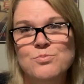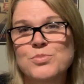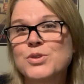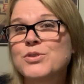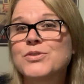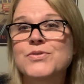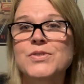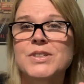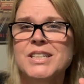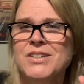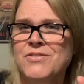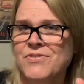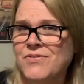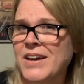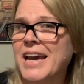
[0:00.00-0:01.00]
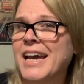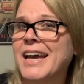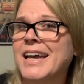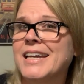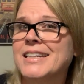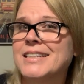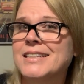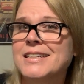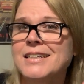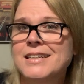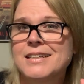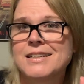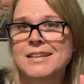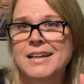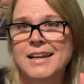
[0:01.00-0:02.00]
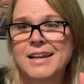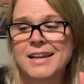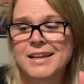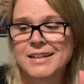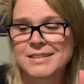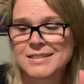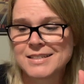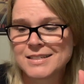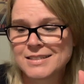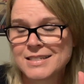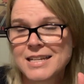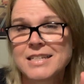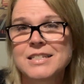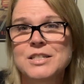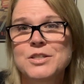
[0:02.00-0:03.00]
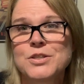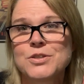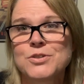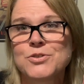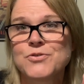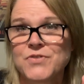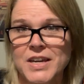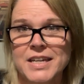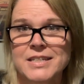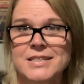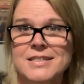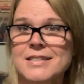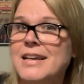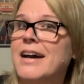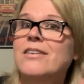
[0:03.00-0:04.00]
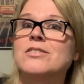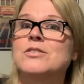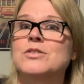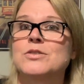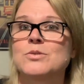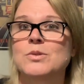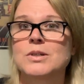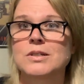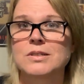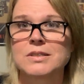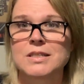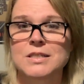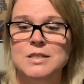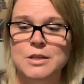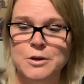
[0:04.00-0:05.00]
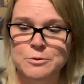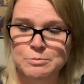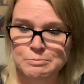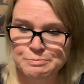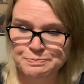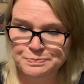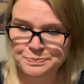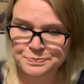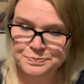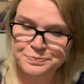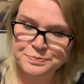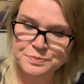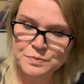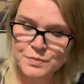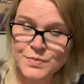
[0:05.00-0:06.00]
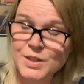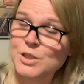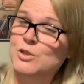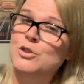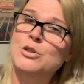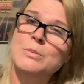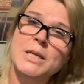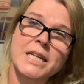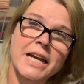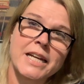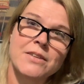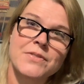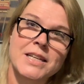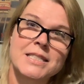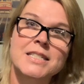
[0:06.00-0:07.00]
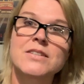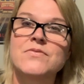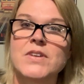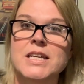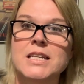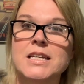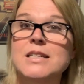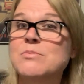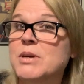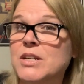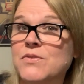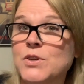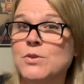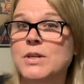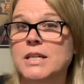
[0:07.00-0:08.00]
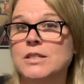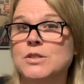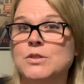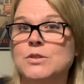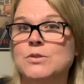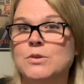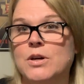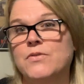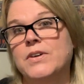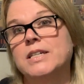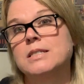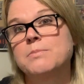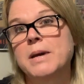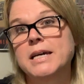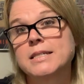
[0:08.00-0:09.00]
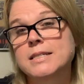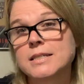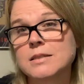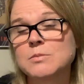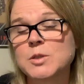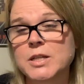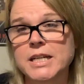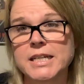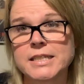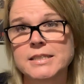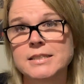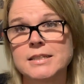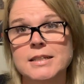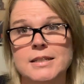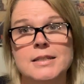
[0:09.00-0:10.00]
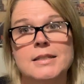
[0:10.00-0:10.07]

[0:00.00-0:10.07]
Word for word: beautifully fed and tended to face out into the world. So do them at night if that's convenient, but if you can do a face mask in the morning,